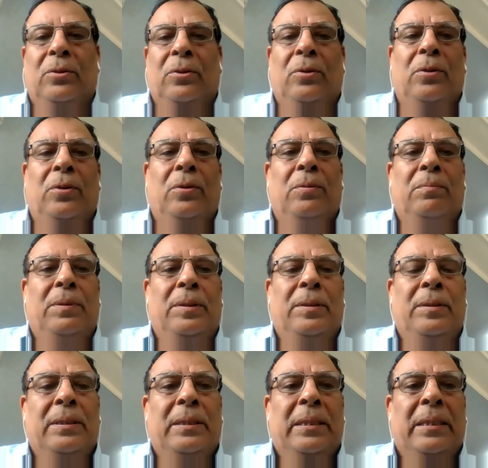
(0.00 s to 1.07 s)
So,
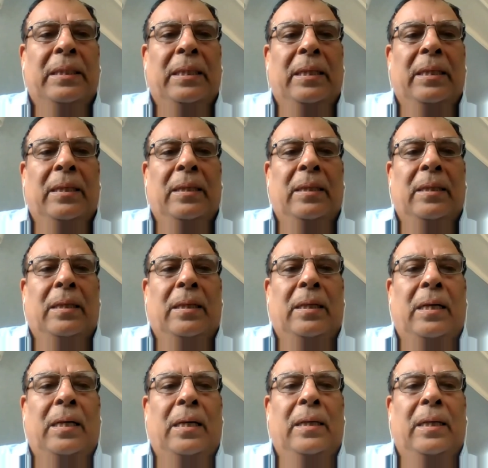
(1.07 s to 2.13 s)

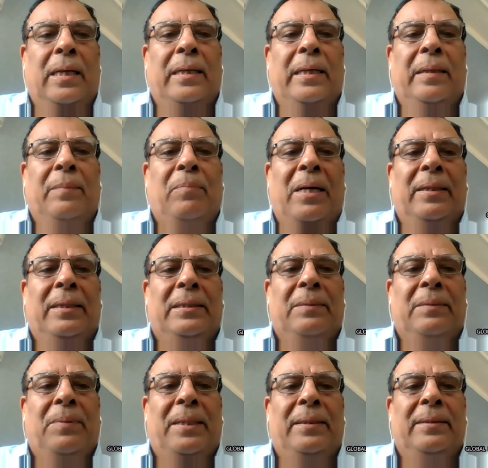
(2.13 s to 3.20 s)
learned
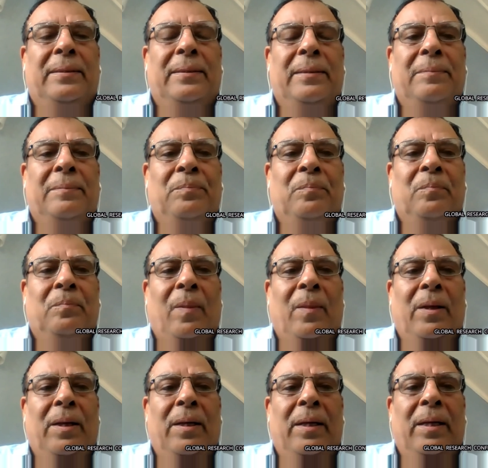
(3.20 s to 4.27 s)
participants,
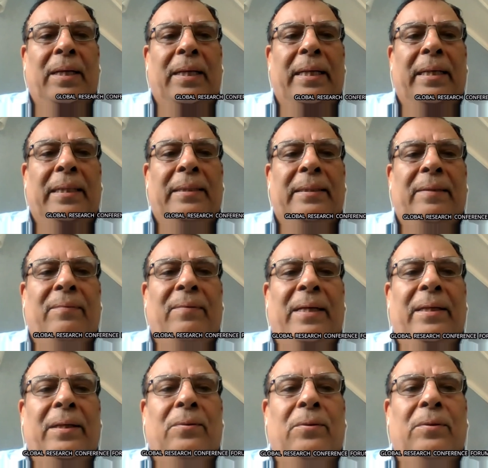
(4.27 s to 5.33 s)
it is a
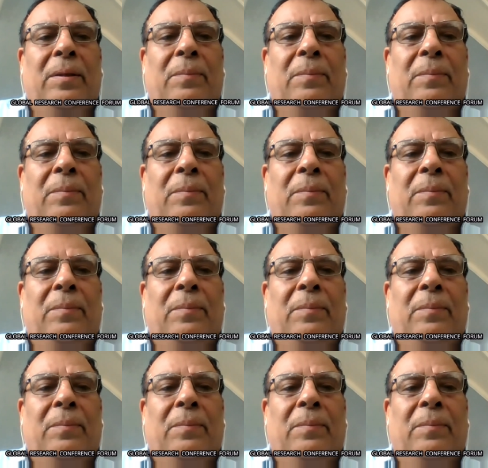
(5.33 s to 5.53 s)
very good